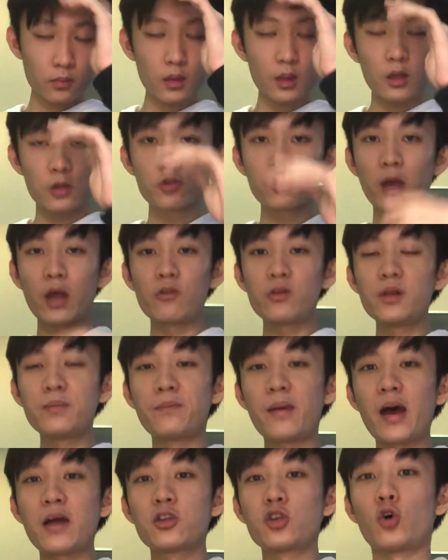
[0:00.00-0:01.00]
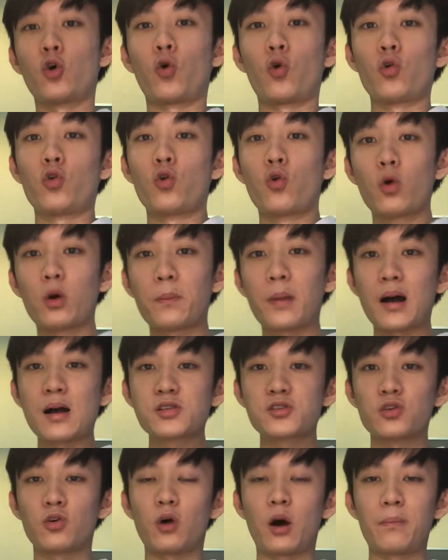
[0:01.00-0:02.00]
you can only bend your lower
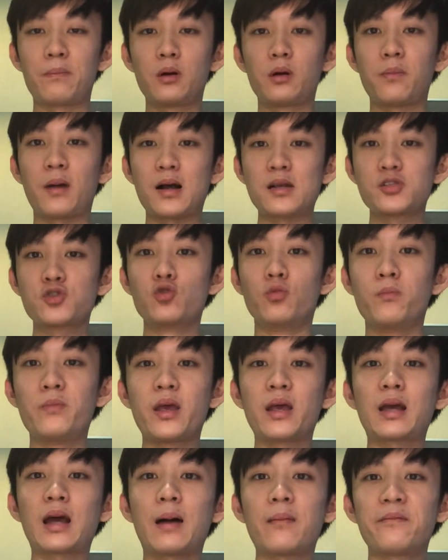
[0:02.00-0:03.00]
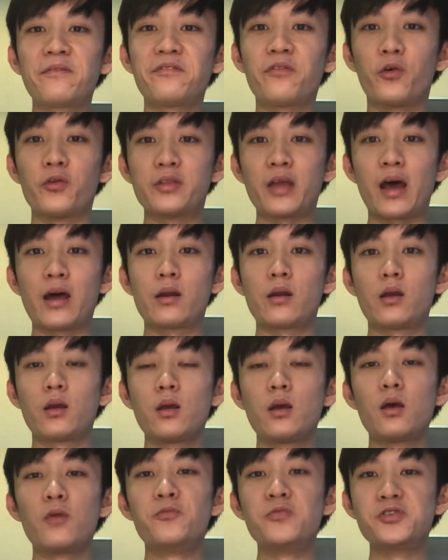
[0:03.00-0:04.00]
parts or upper parts to make up for that
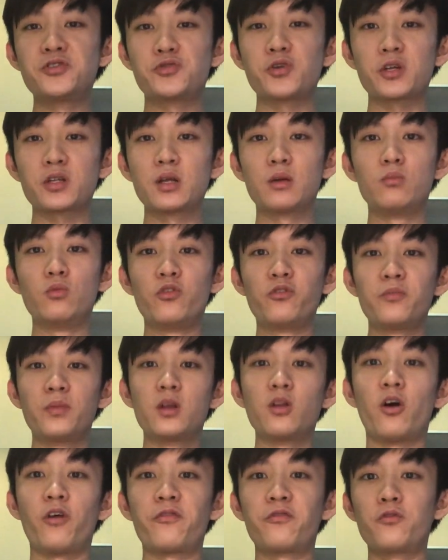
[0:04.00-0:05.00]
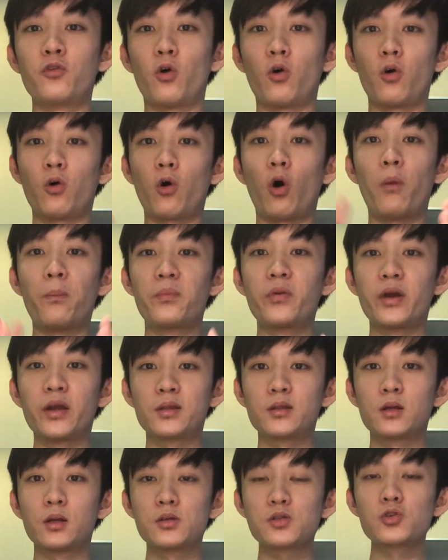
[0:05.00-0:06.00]
restricted movement of your
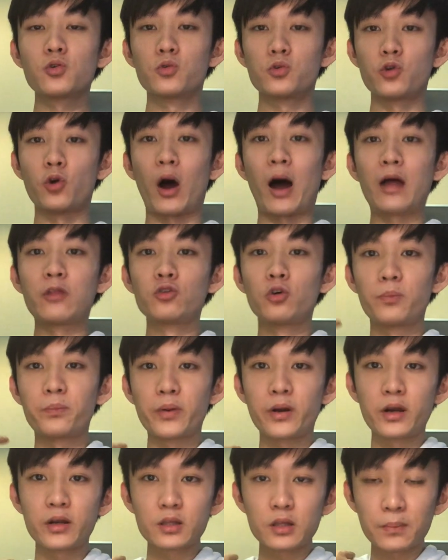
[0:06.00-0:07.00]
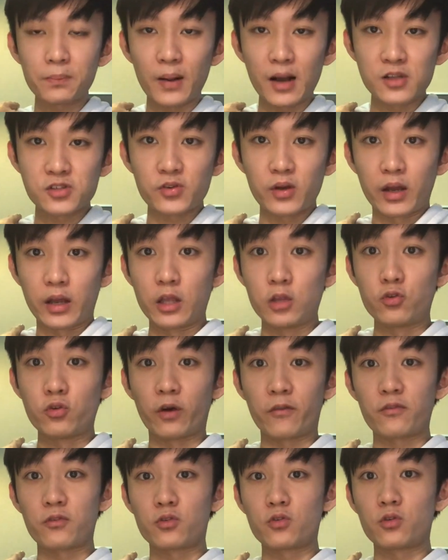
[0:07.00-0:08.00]
operated. So your unoperated parts, right,
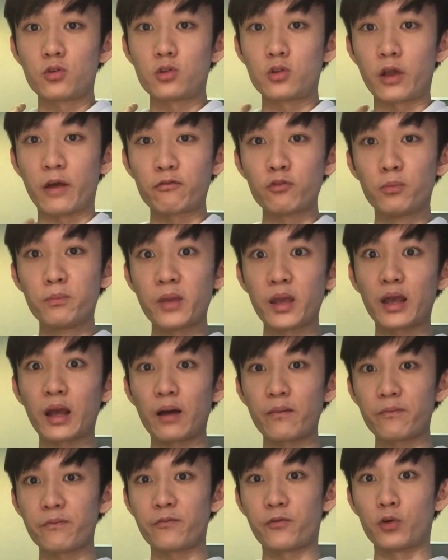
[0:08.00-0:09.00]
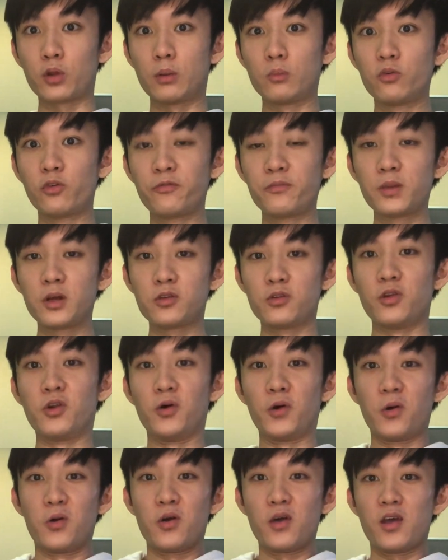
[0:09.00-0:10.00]
they have to make up for the movement, you
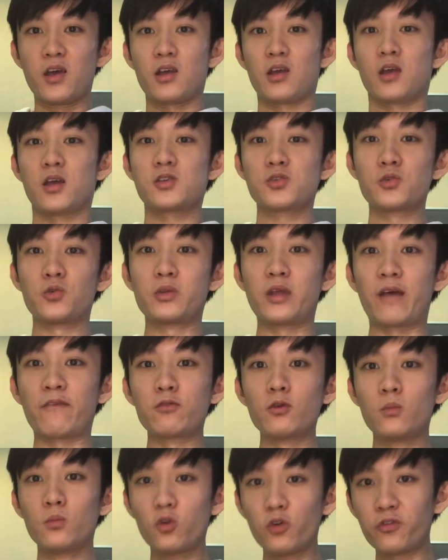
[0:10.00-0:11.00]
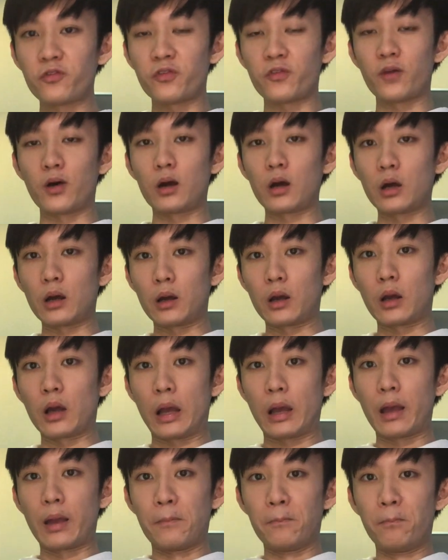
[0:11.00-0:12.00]
know. So they have to move
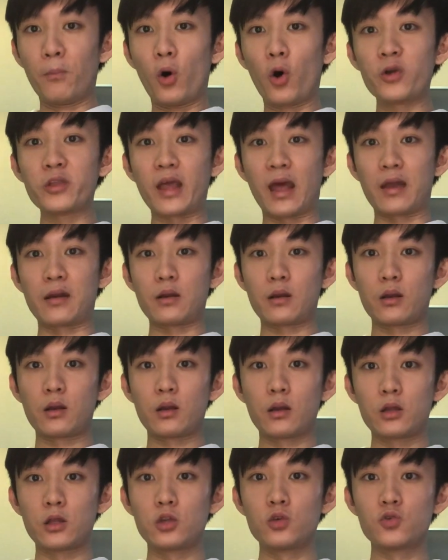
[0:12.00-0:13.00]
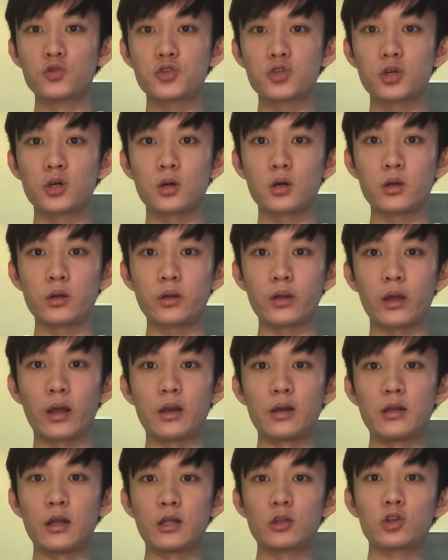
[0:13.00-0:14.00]
more than usual
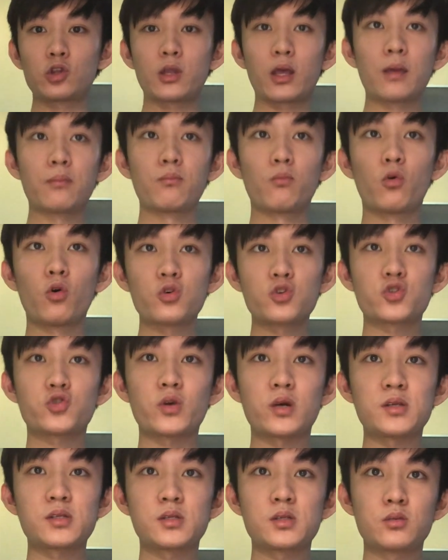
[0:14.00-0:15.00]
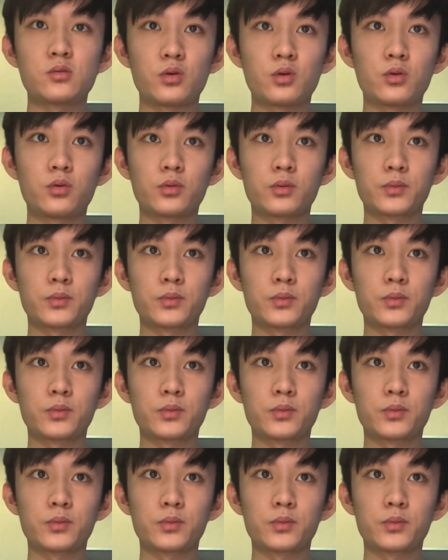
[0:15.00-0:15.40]
and they take more stress, you know.